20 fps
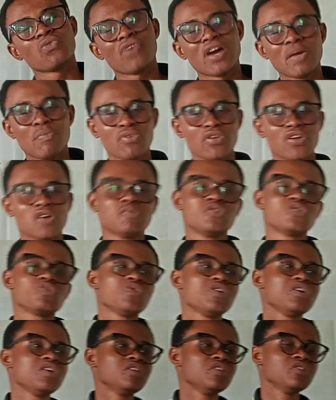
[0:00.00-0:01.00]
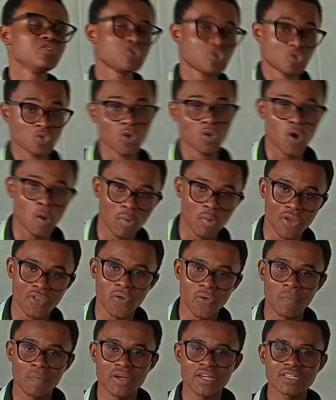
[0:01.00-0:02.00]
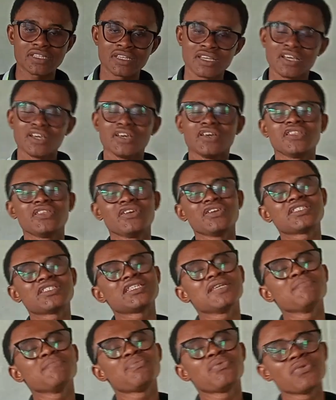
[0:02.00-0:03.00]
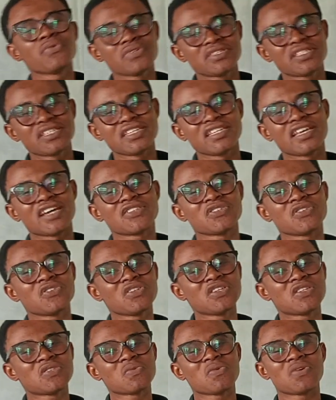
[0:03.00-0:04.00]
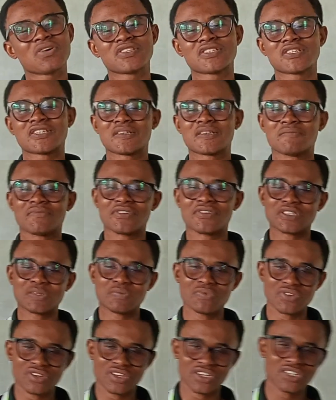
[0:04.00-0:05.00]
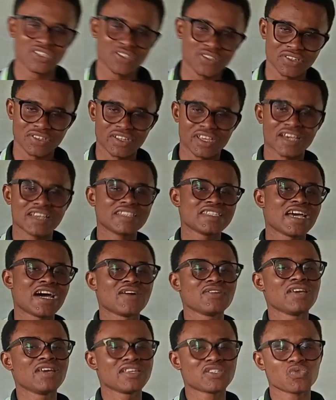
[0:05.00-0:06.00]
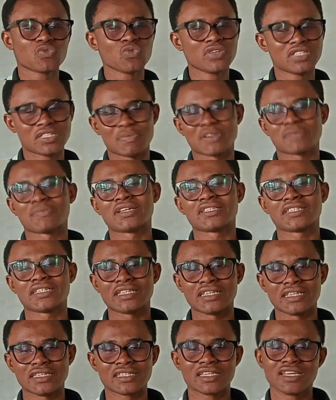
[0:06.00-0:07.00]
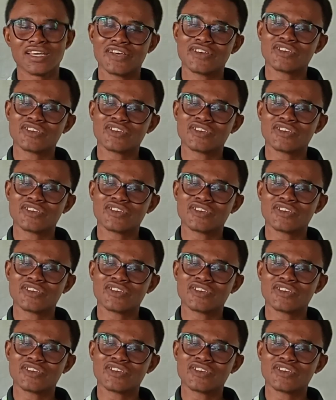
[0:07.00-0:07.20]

find product between two or more numbers, the simple thing you have to do is what? Multiplication. You can see how the sweet mathematics is.